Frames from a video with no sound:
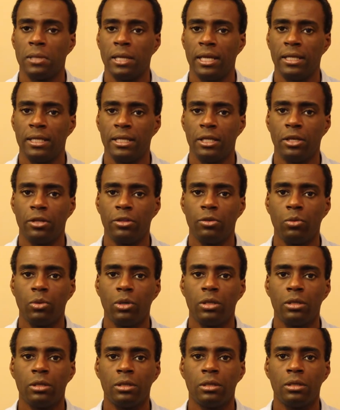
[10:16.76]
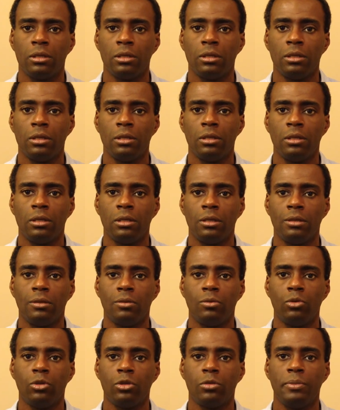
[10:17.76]
And the other one
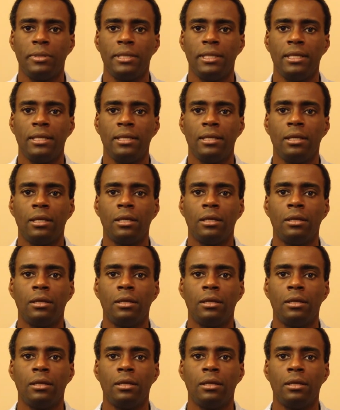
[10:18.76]
will be